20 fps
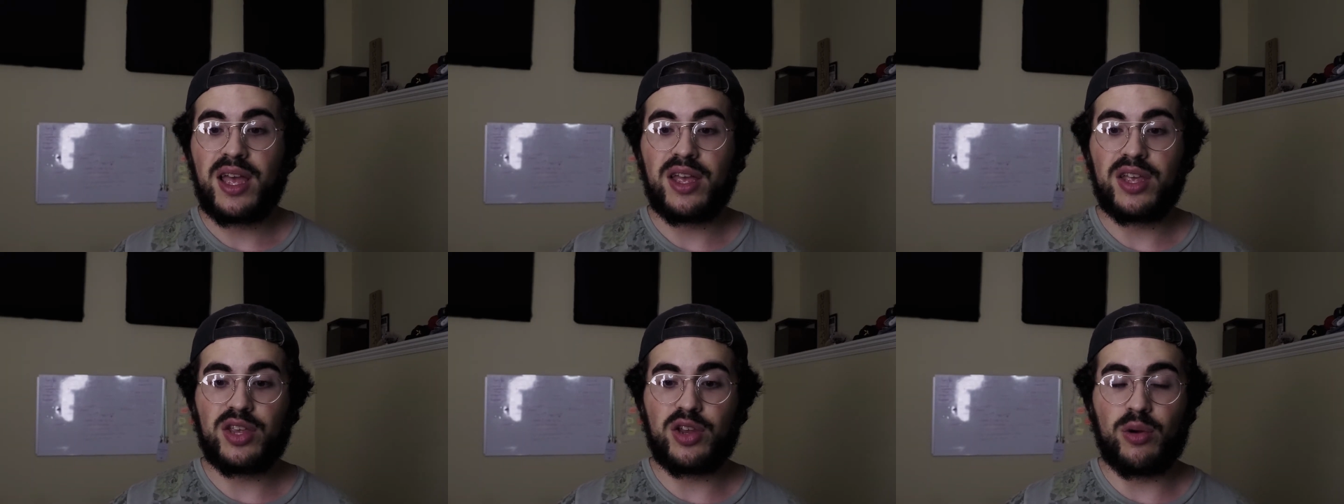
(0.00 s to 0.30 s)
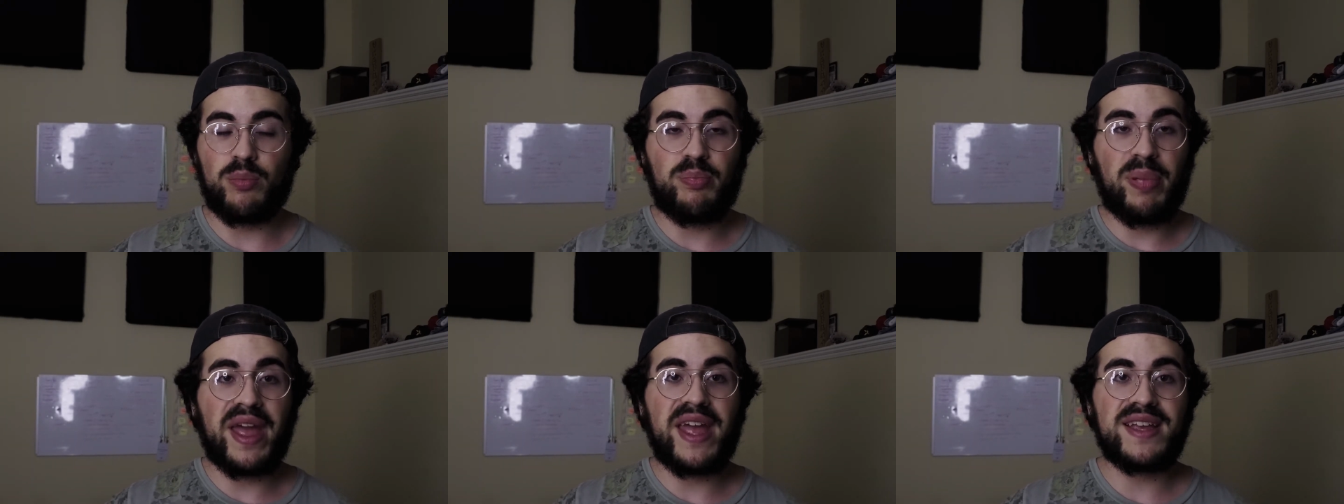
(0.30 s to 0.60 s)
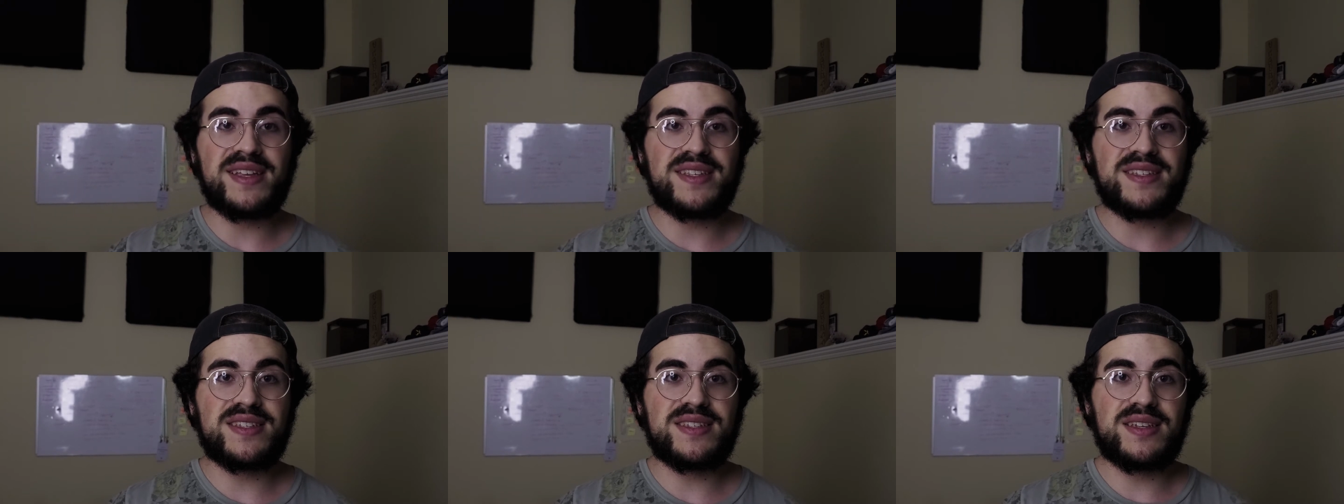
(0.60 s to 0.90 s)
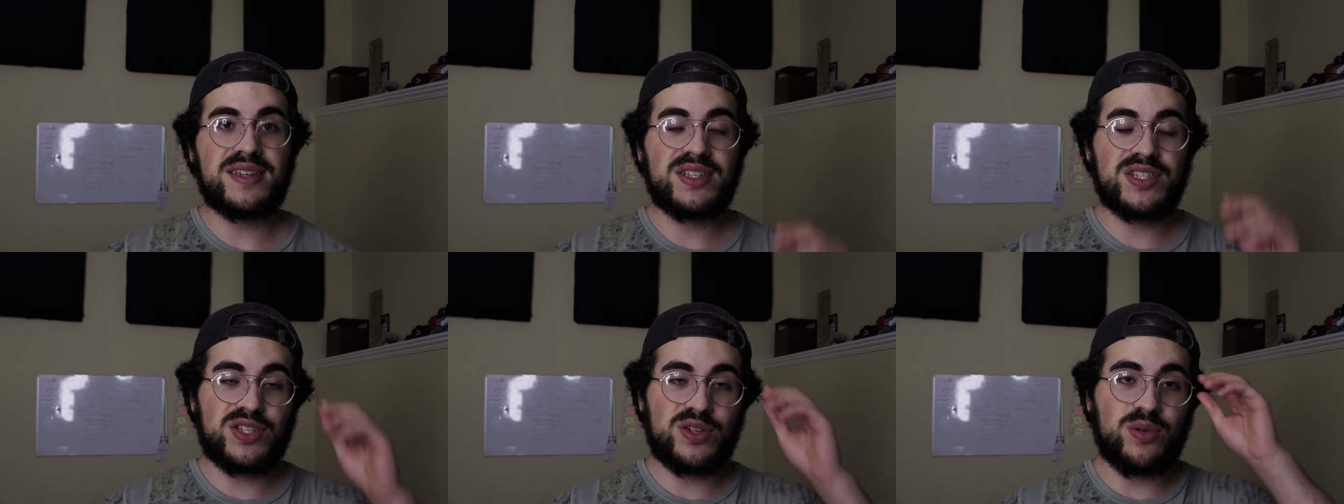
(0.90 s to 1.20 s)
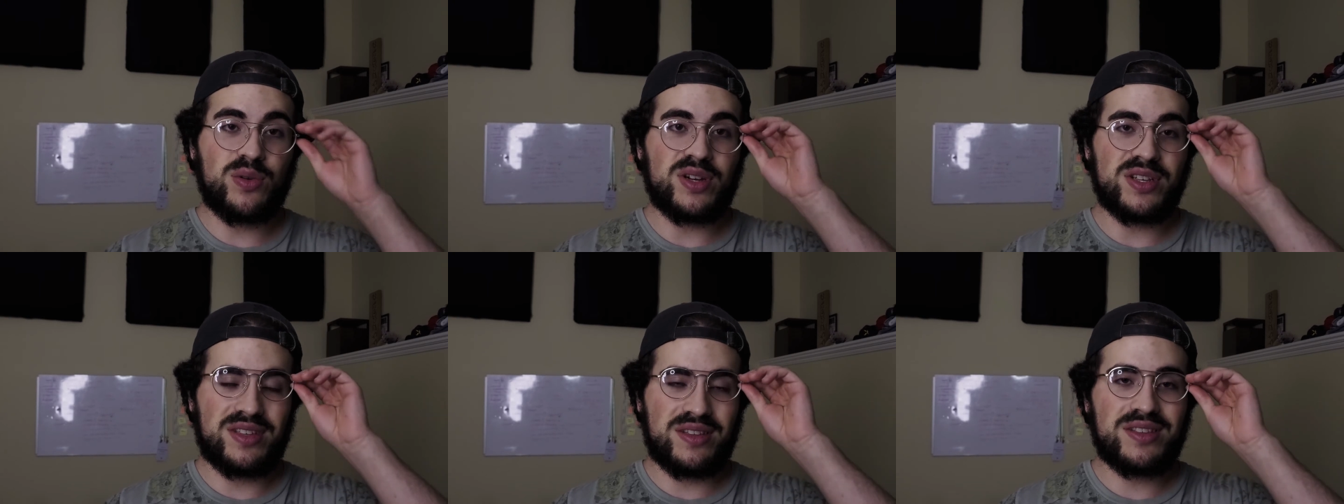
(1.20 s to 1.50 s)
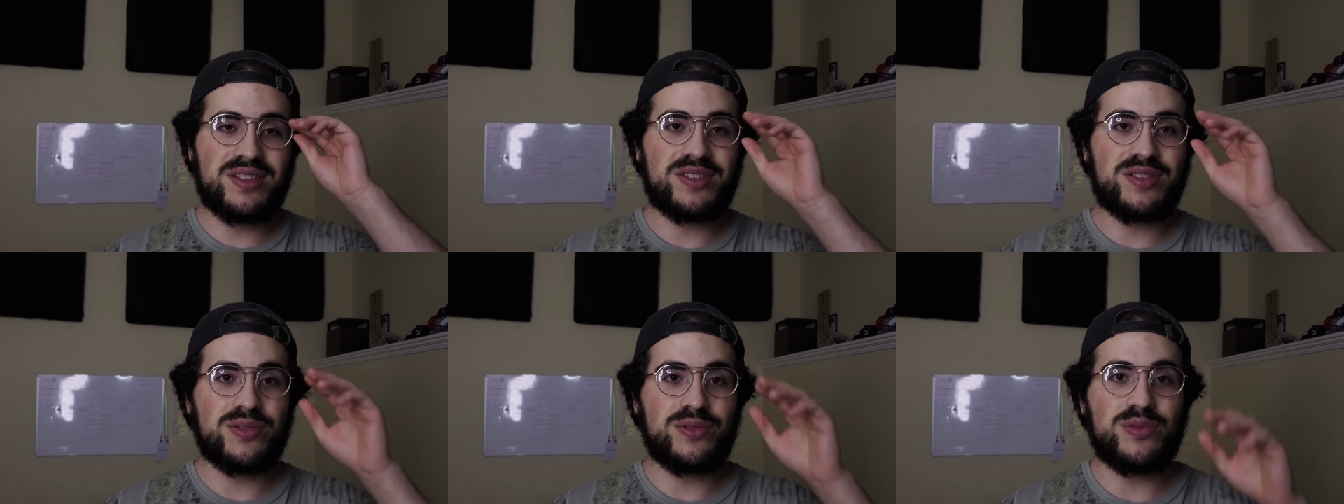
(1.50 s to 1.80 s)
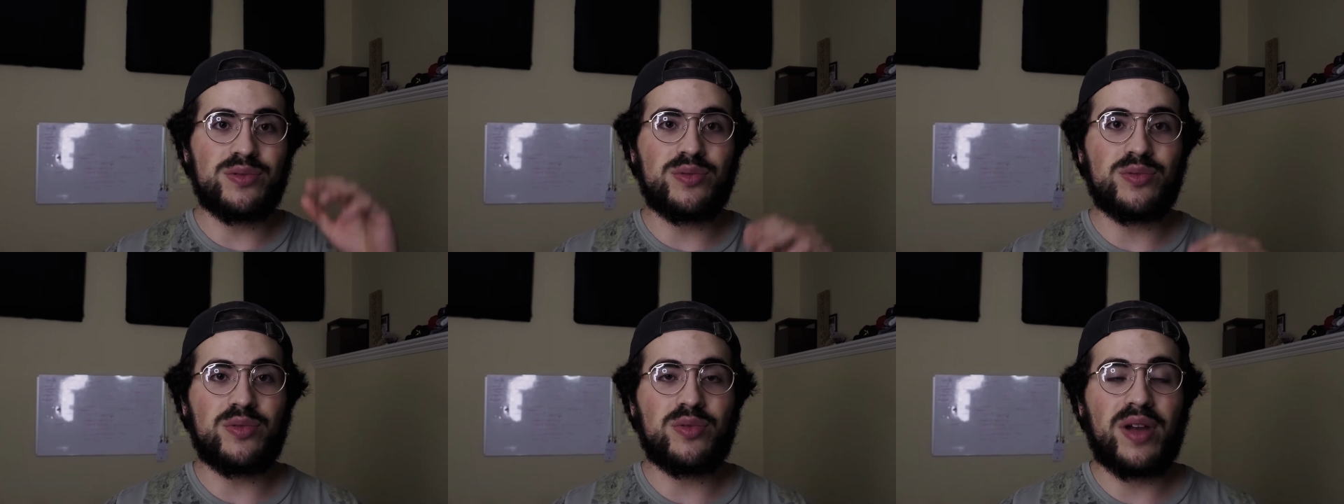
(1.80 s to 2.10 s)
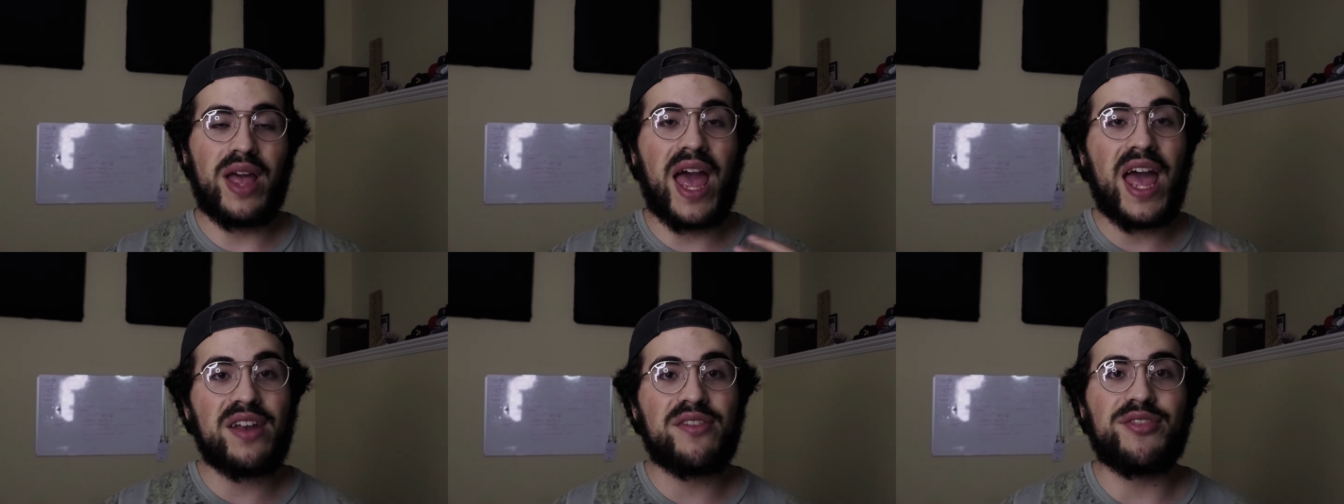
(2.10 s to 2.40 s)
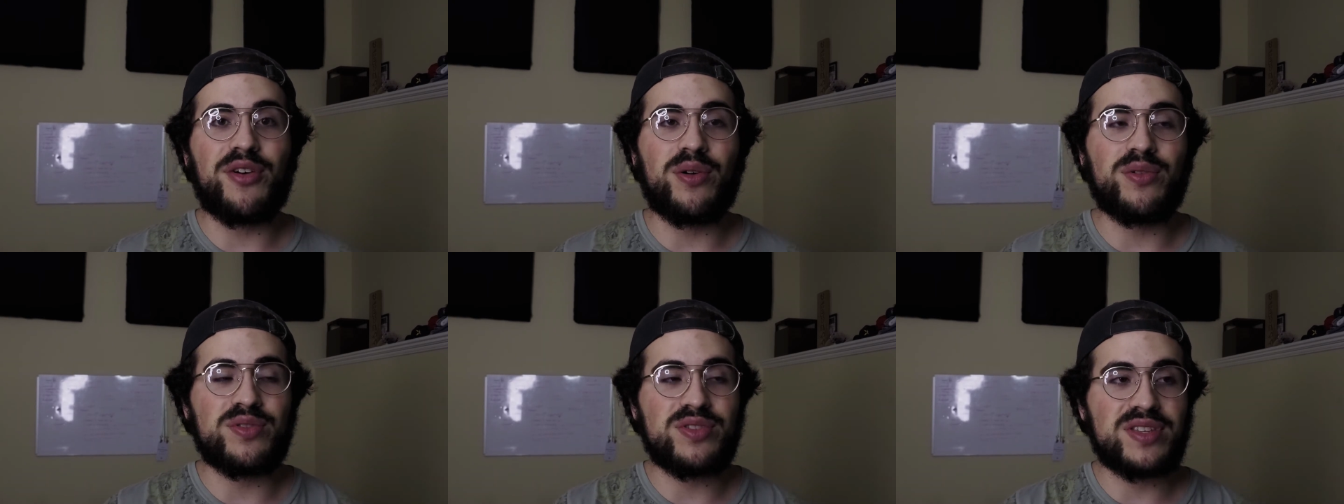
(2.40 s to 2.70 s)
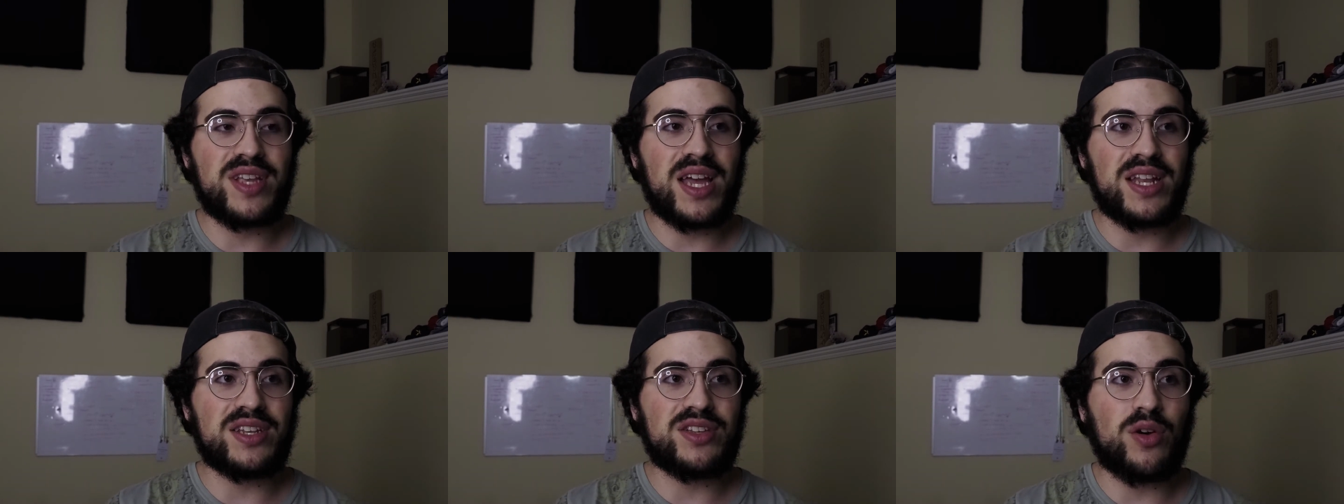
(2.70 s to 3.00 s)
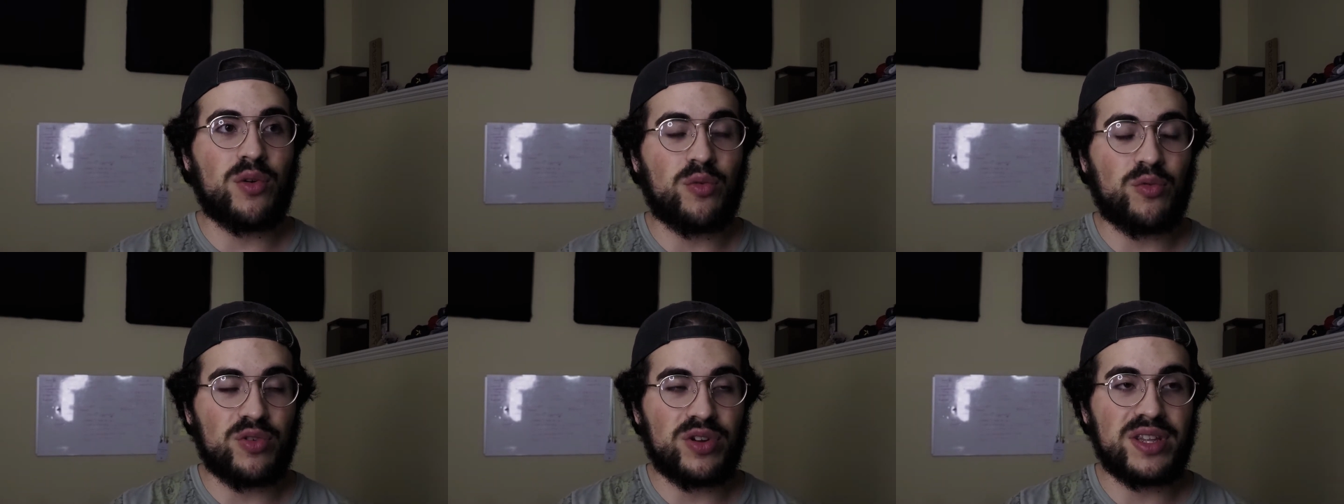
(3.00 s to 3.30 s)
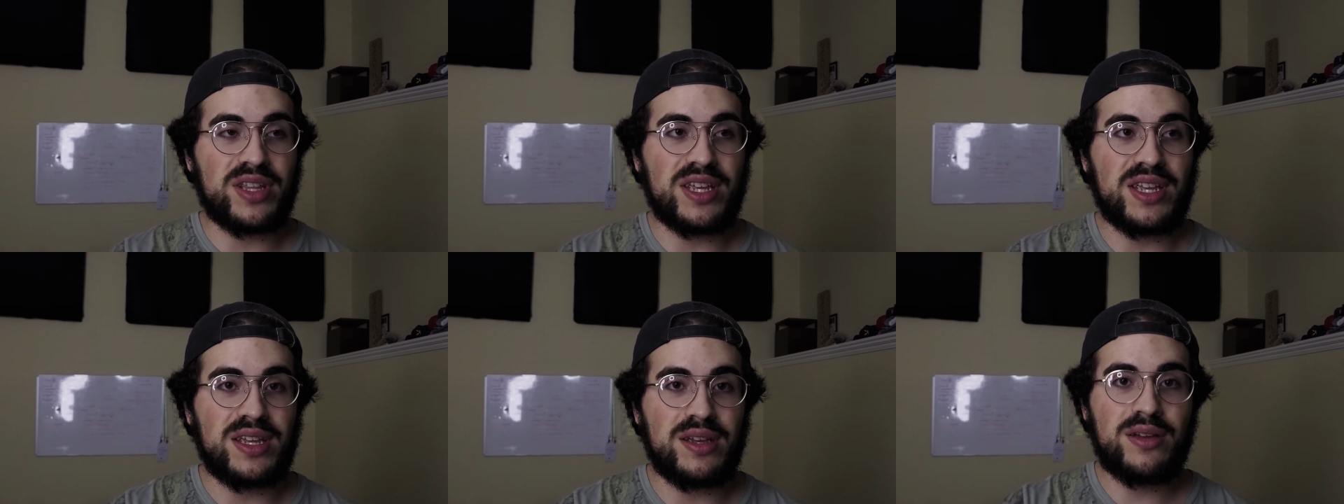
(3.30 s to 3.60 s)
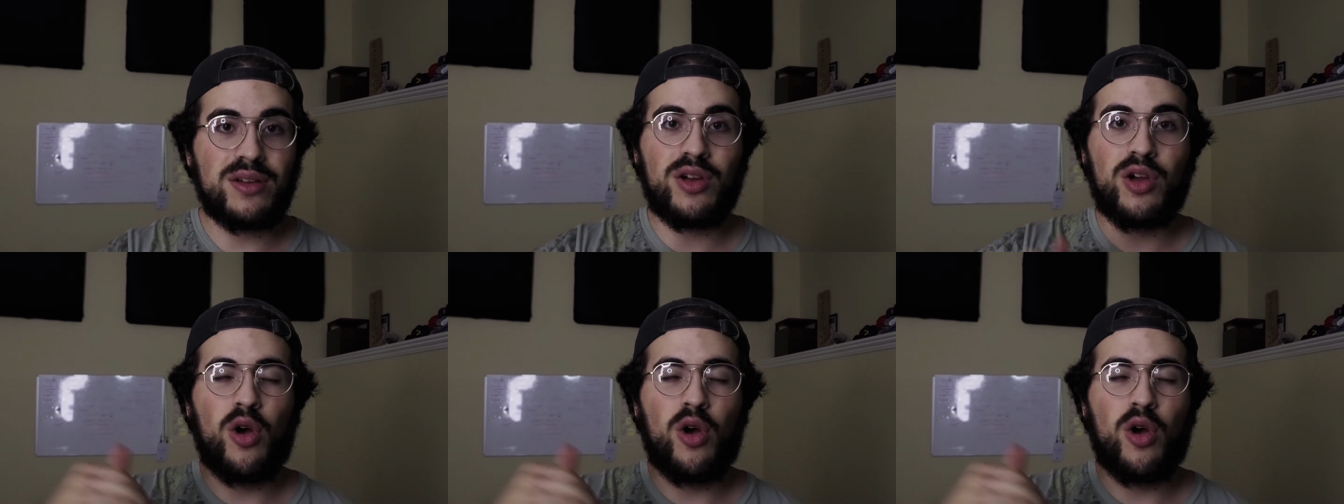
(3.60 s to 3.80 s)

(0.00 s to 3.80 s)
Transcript: your bass to headphones that don't really